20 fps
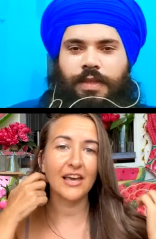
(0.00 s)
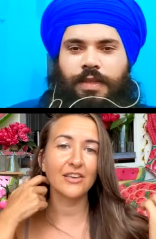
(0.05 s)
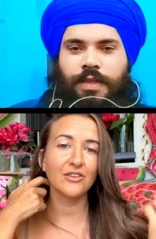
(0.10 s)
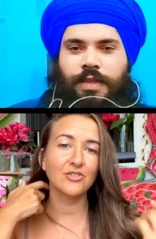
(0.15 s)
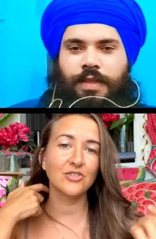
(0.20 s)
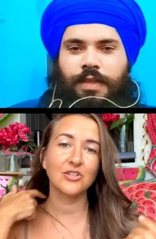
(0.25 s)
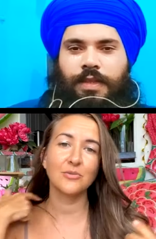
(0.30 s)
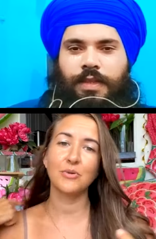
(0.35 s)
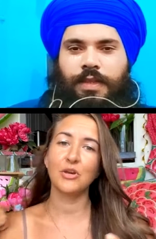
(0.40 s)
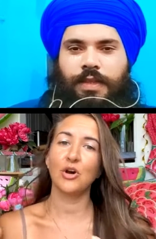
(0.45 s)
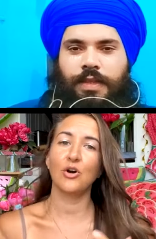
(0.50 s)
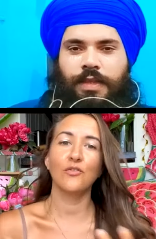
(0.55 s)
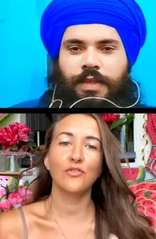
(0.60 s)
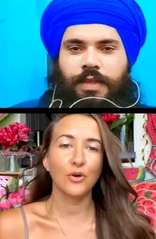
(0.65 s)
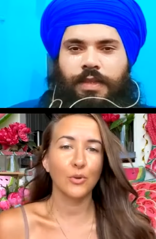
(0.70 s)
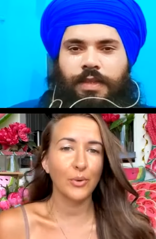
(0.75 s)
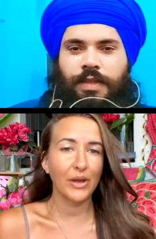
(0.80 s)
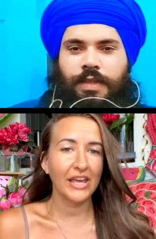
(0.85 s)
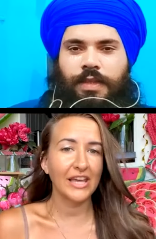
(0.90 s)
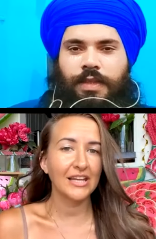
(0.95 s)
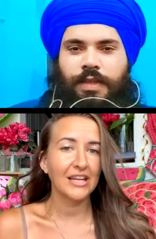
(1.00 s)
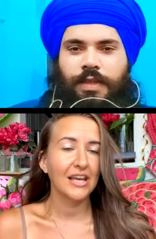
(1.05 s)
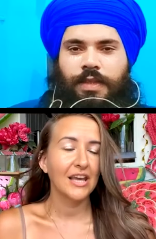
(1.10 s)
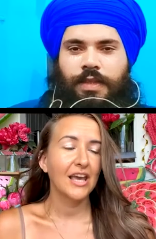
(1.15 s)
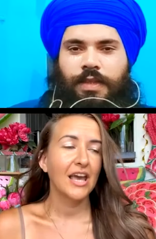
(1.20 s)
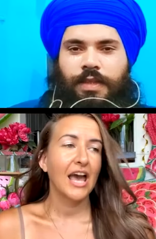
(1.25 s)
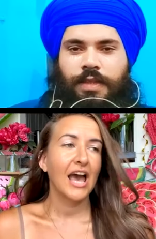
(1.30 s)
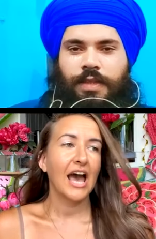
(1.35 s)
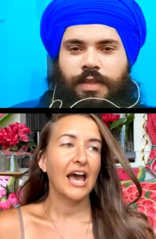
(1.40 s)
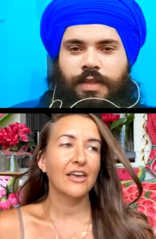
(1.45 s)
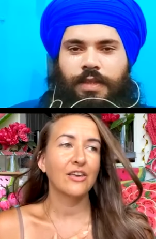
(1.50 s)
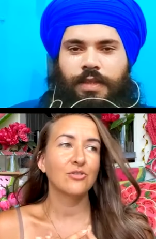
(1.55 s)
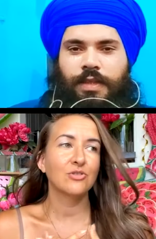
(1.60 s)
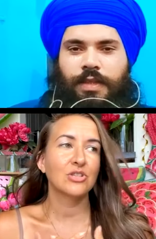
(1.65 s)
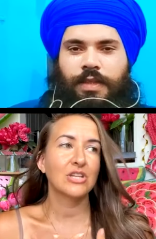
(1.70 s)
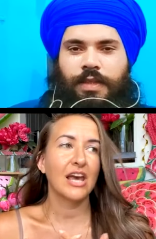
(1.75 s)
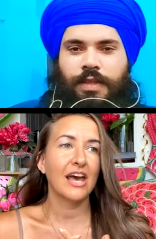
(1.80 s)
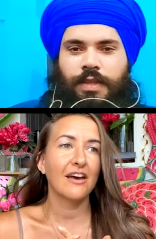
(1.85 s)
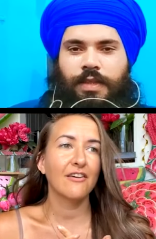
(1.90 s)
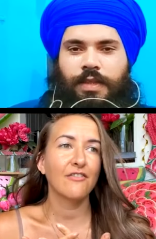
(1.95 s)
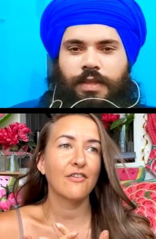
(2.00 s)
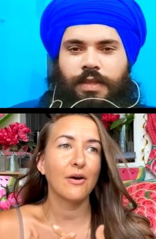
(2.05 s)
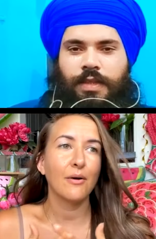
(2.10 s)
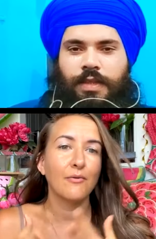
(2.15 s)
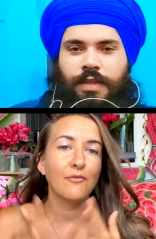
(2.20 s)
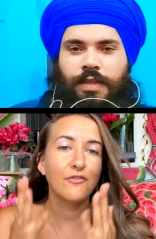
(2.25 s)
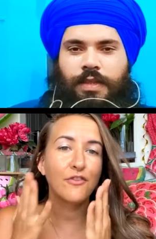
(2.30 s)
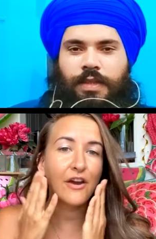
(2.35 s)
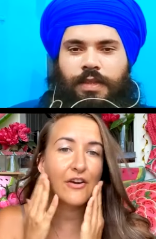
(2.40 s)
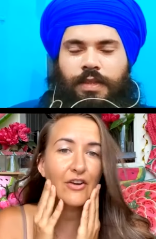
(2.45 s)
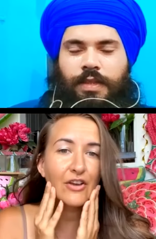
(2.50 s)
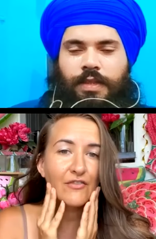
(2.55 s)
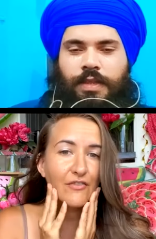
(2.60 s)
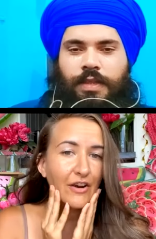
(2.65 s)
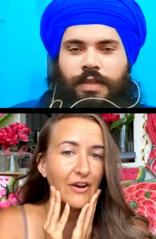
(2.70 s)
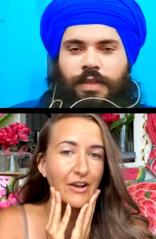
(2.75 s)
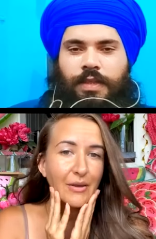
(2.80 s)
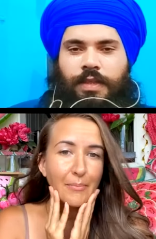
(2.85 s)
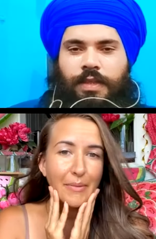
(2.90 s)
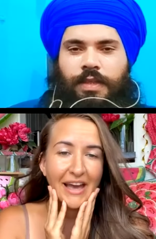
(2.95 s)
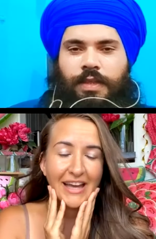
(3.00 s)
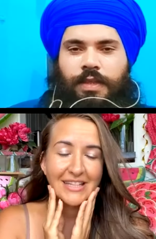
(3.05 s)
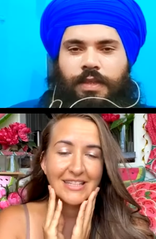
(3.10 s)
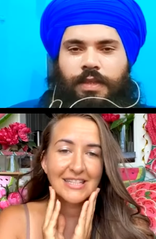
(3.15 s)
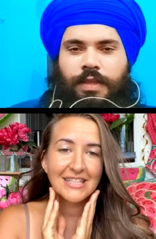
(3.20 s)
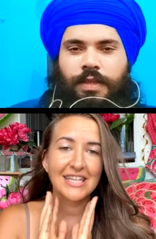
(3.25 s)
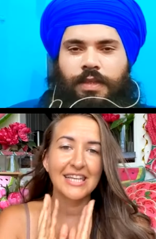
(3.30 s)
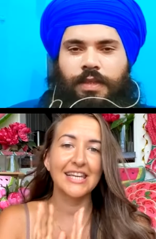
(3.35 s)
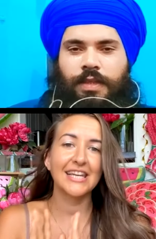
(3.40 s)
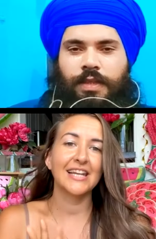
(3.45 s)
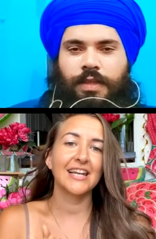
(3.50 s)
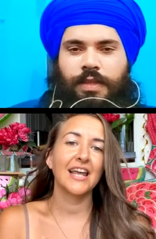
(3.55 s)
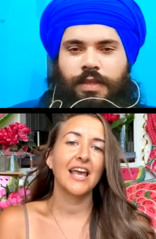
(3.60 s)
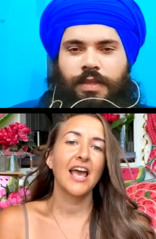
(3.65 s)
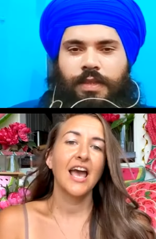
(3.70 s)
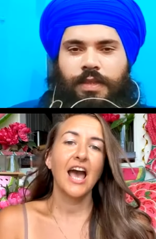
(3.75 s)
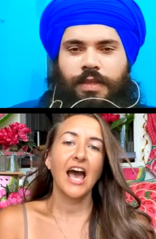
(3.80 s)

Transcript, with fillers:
Speaker 1: I used to be overweight. I used to have very, very bad skin.